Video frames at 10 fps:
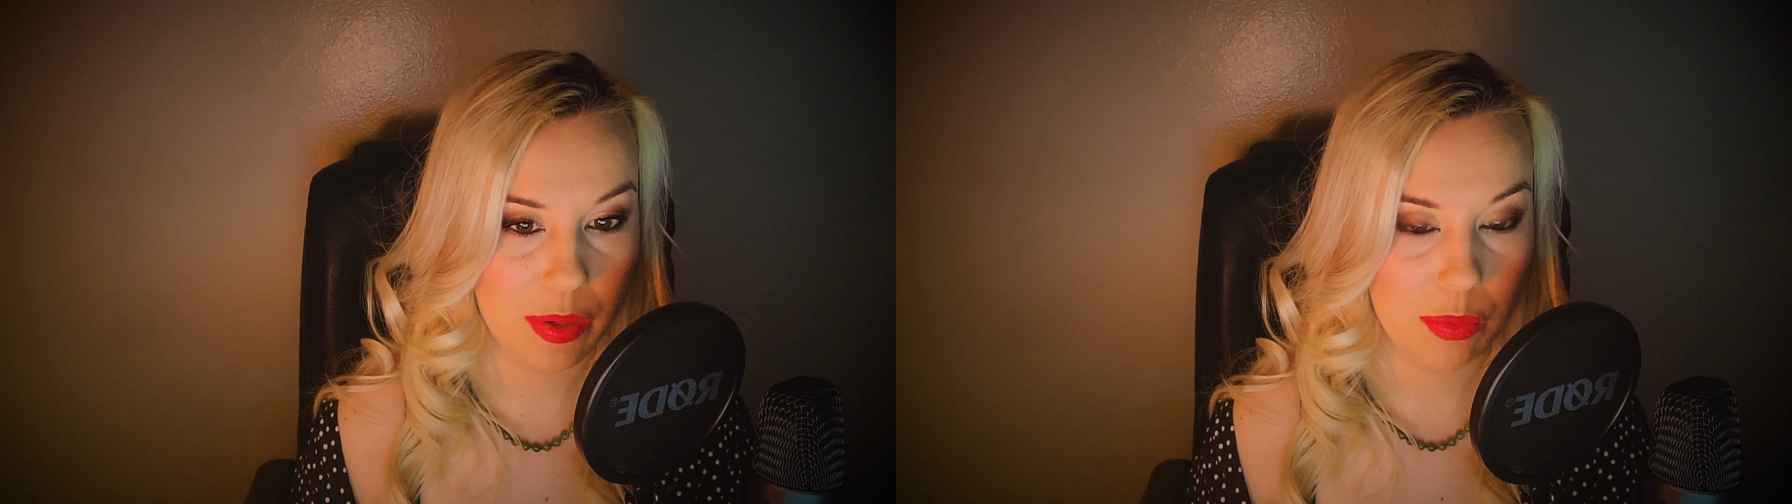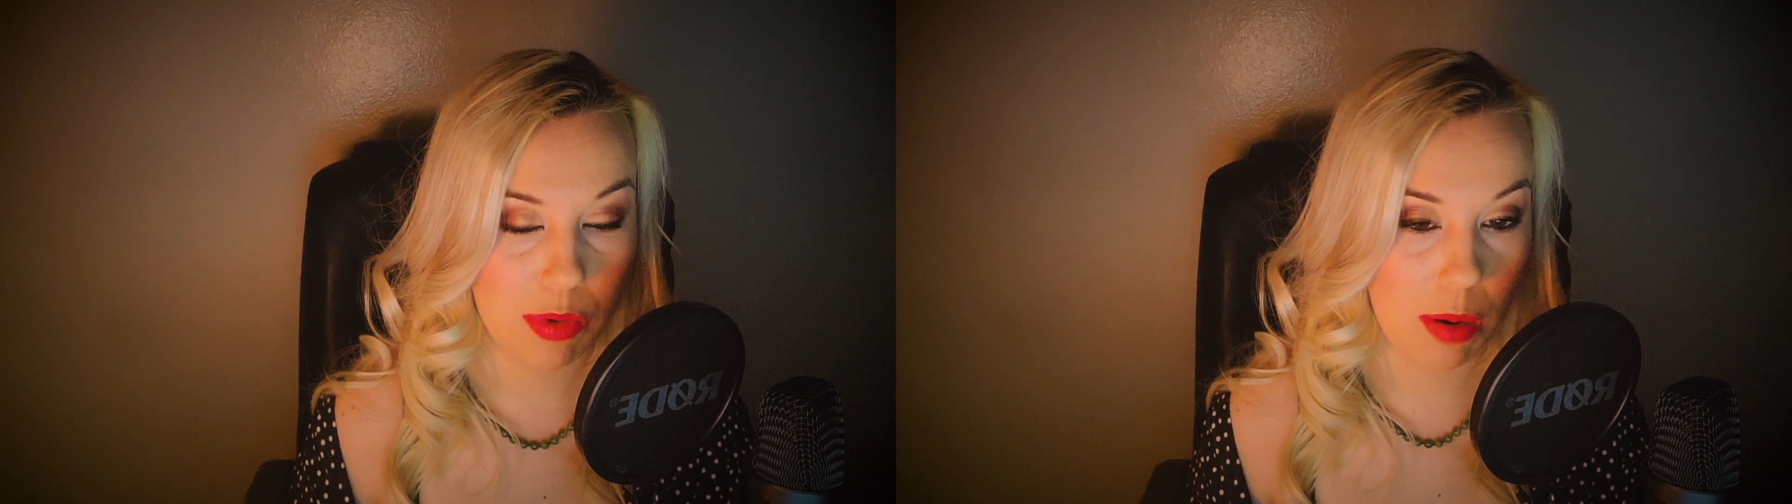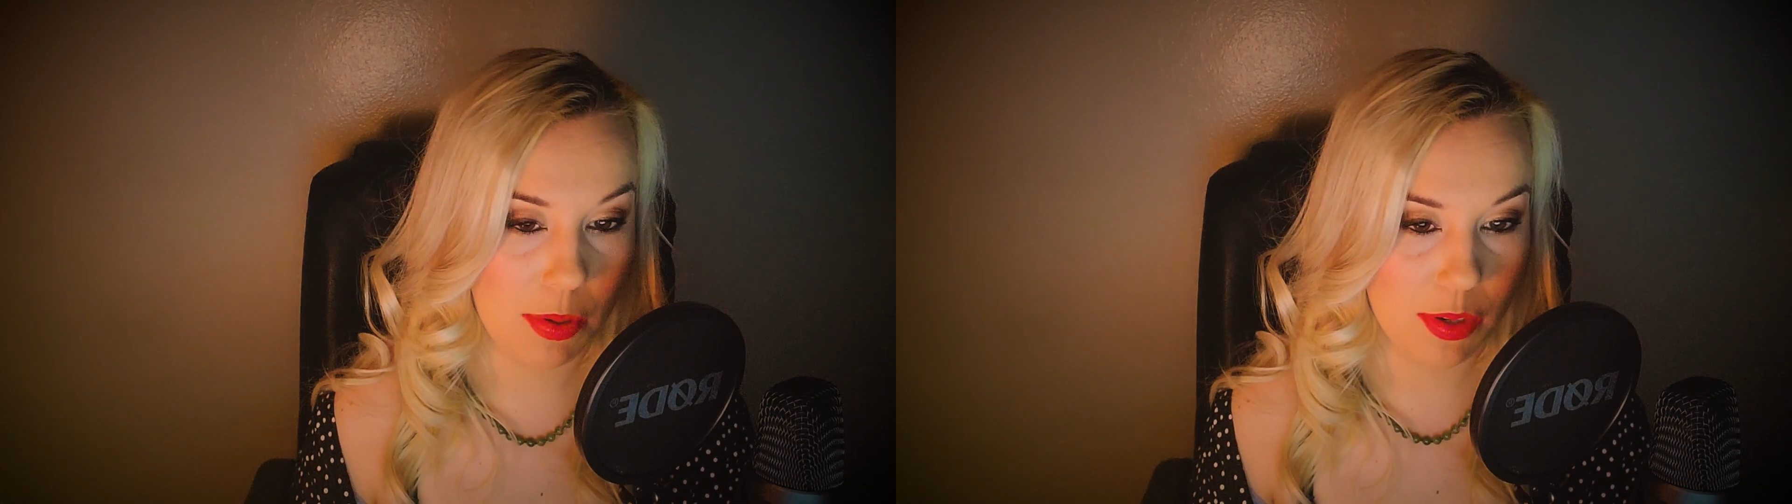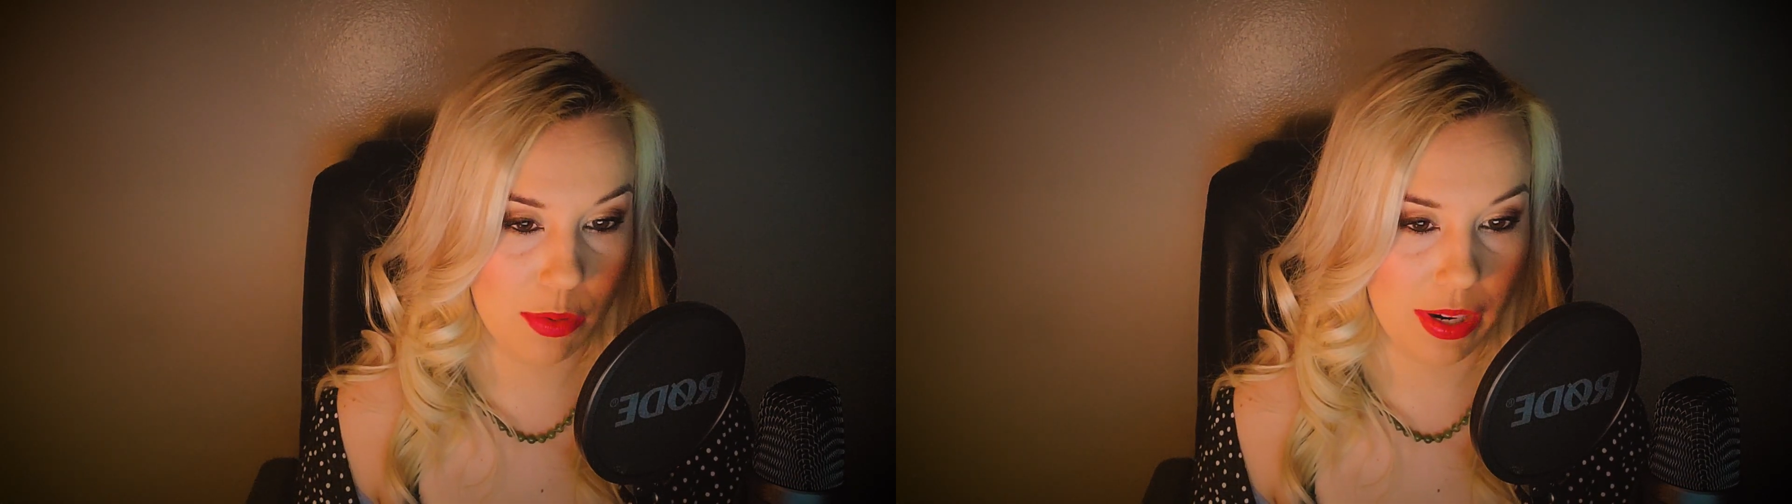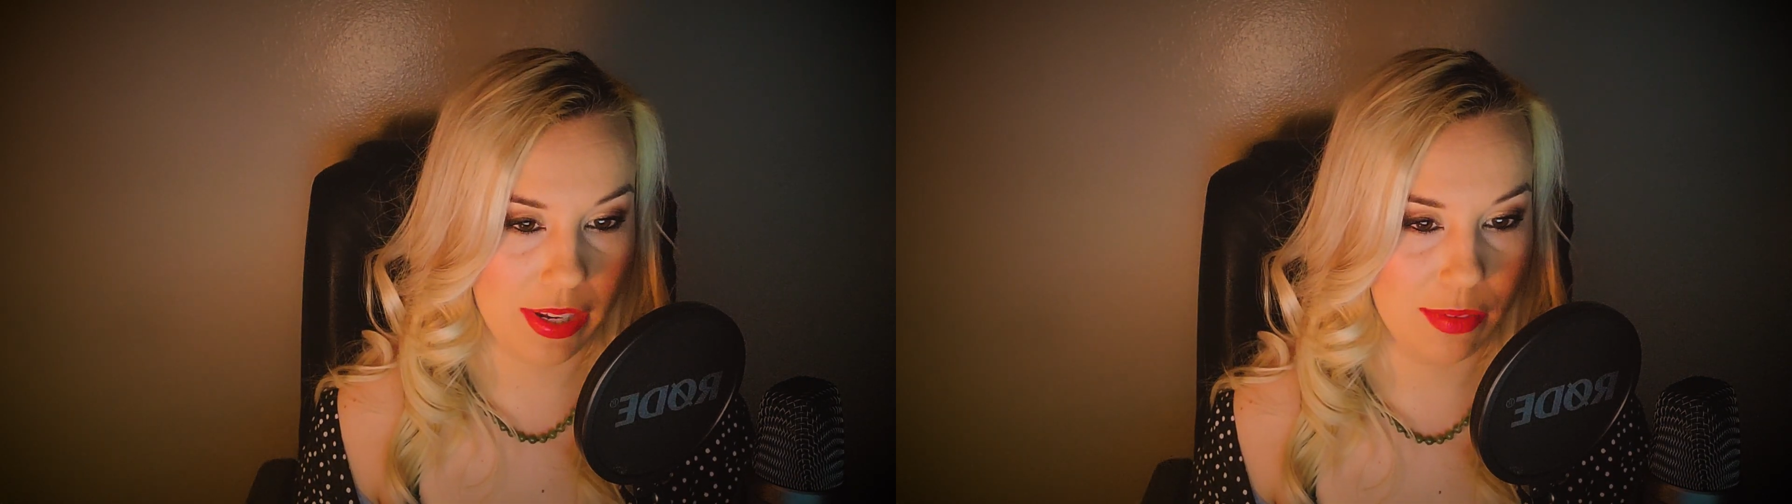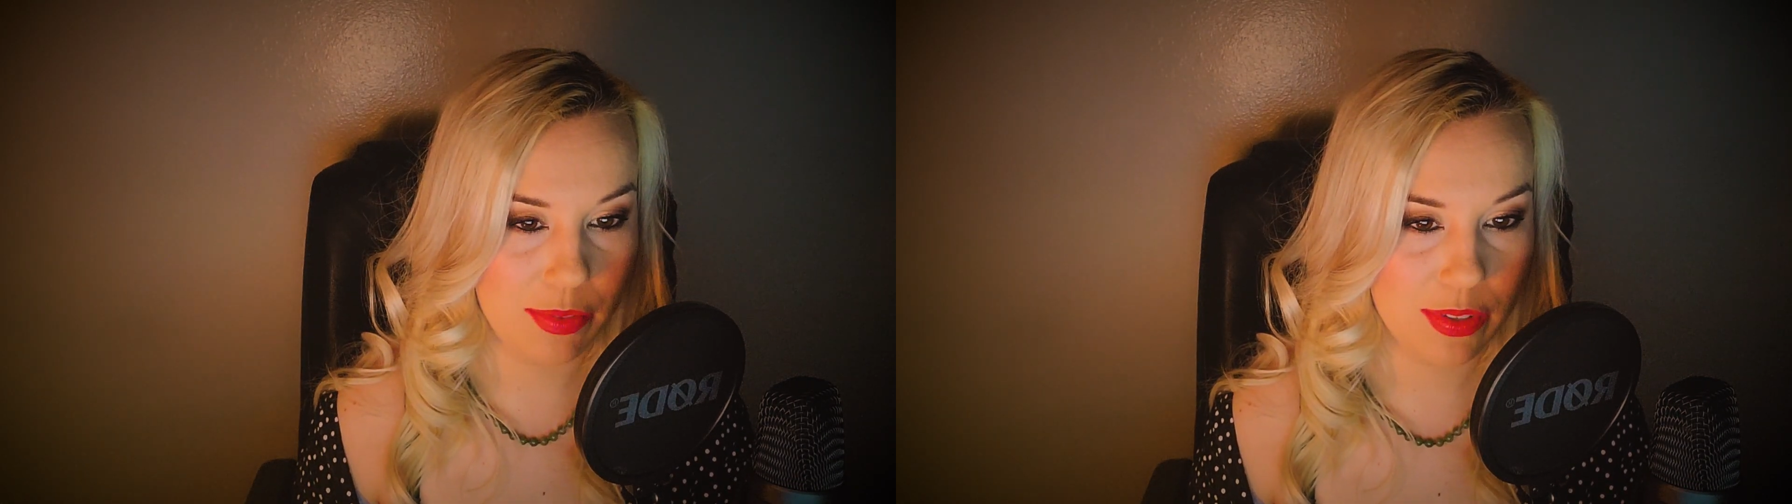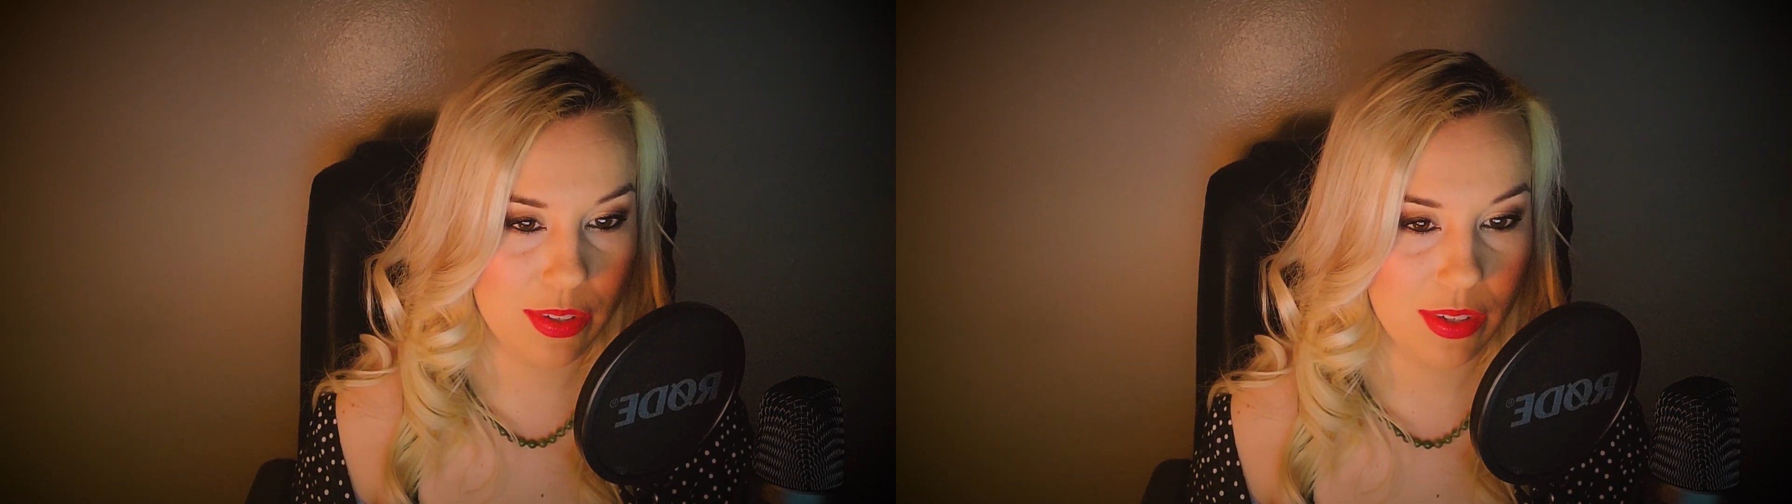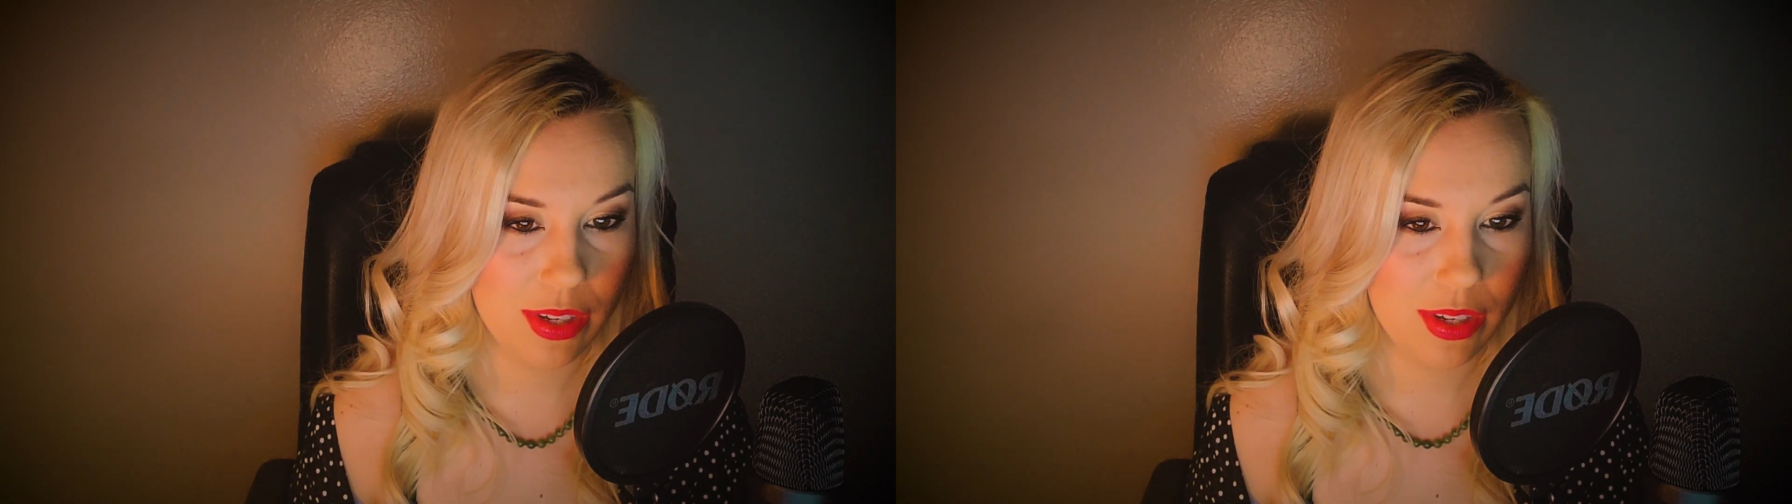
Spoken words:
Robert Graves,